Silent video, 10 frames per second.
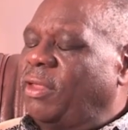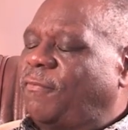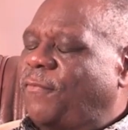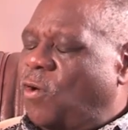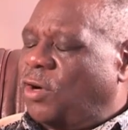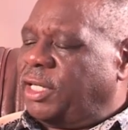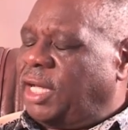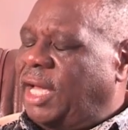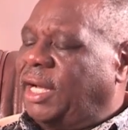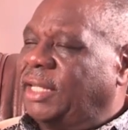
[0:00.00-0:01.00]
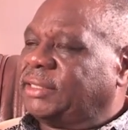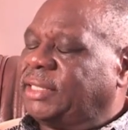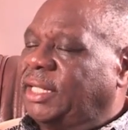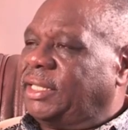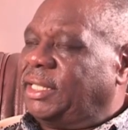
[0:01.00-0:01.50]
on the phone, and I
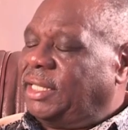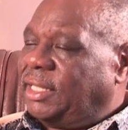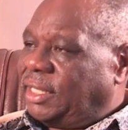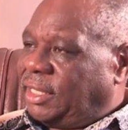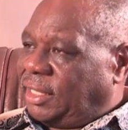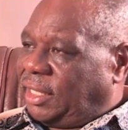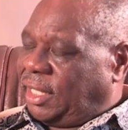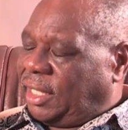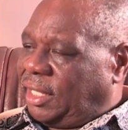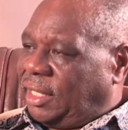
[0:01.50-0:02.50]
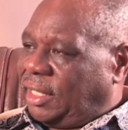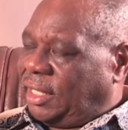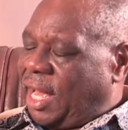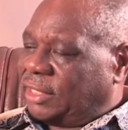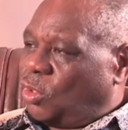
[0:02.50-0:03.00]
said,
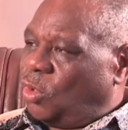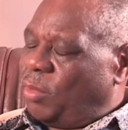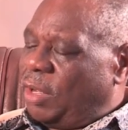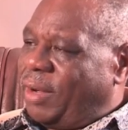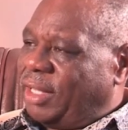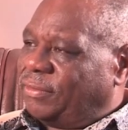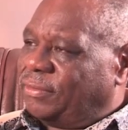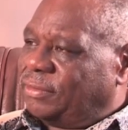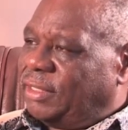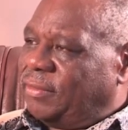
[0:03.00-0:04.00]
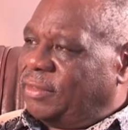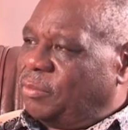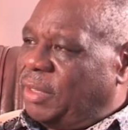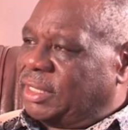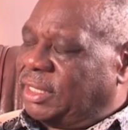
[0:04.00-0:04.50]
I told my wife,
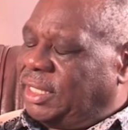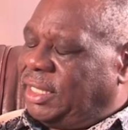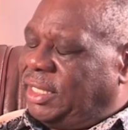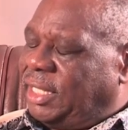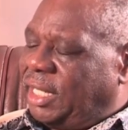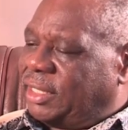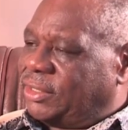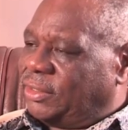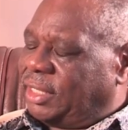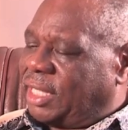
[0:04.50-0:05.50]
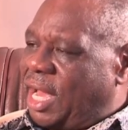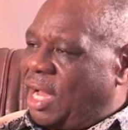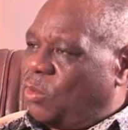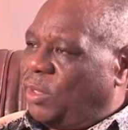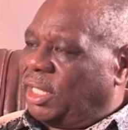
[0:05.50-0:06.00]
Reverend Betty, get on the
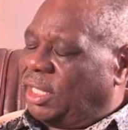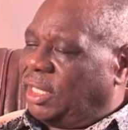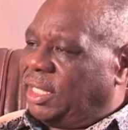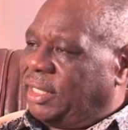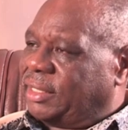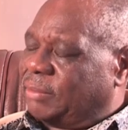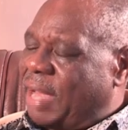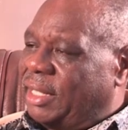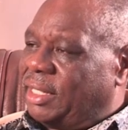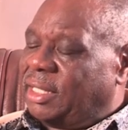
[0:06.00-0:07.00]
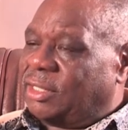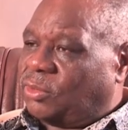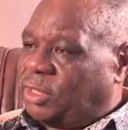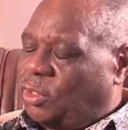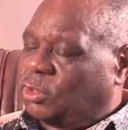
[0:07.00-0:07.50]
car quickly, get Irene
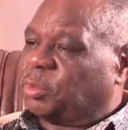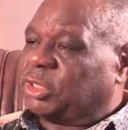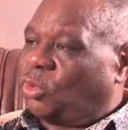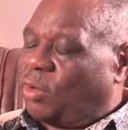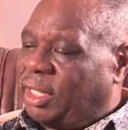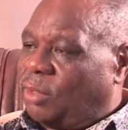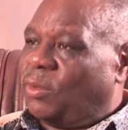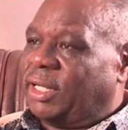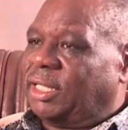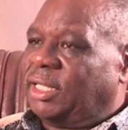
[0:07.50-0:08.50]
to the hospital right away.